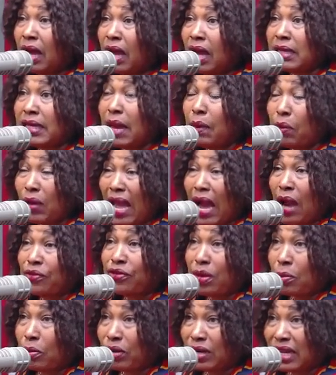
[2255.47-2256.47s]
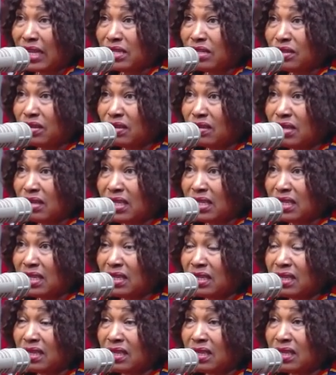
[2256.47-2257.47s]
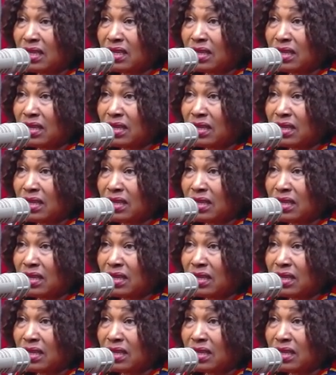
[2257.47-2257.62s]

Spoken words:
The we have border security.